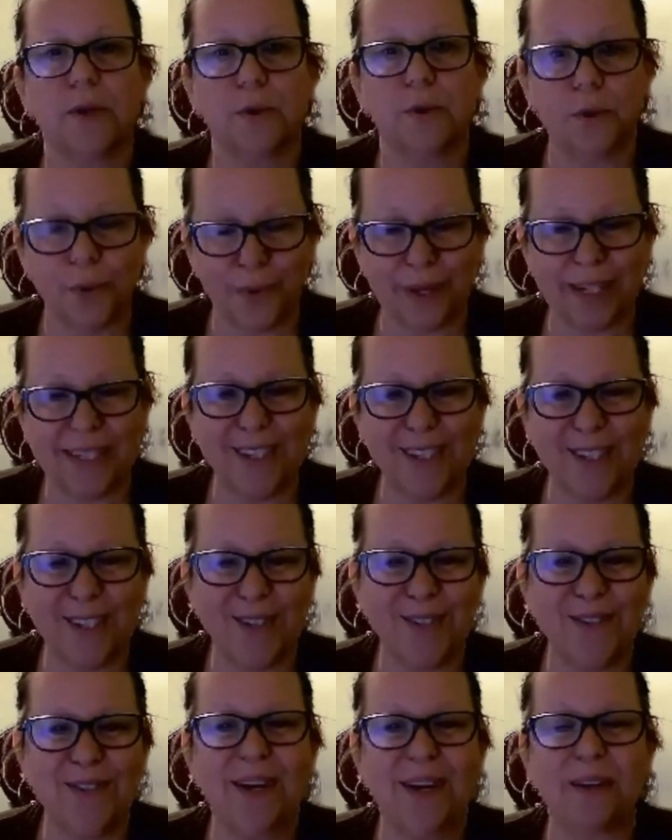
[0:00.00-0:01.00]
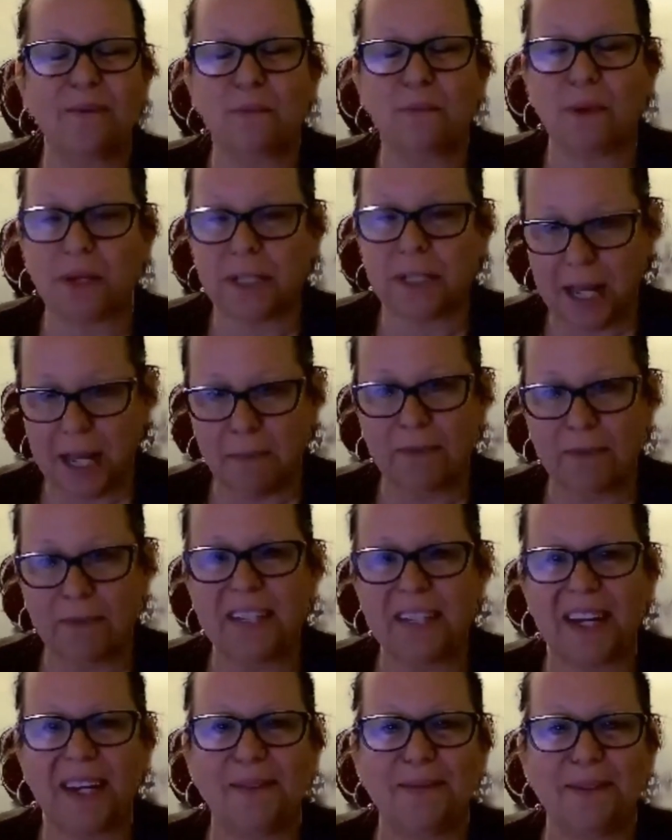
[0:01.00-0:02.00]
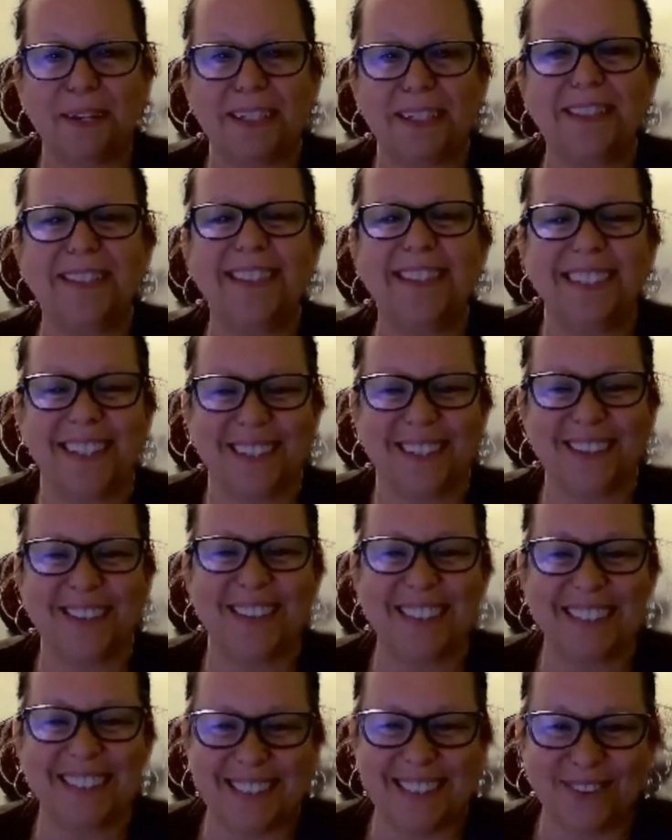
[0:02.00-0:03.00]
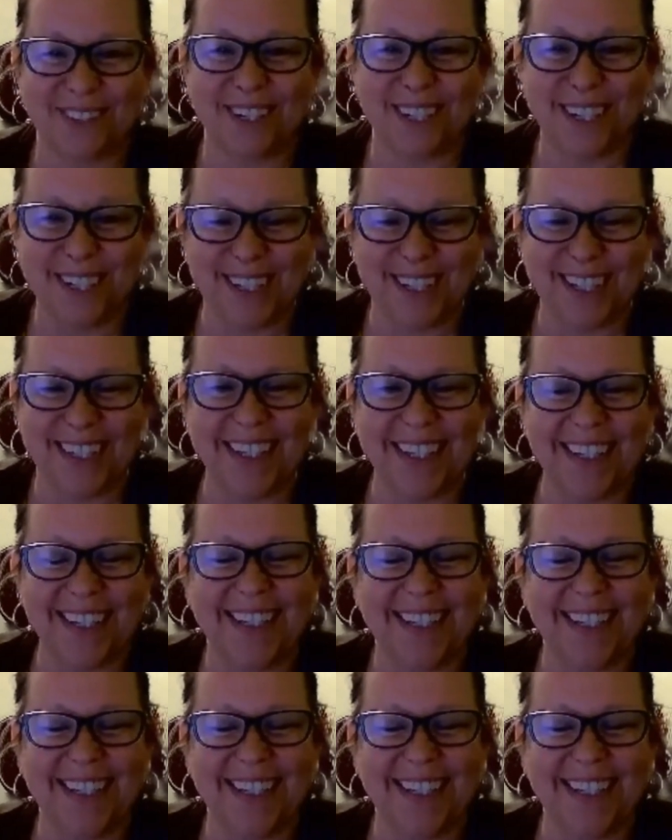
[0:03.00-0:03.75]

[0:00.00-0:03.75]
who it went to, and what time of day it went. So it's very good.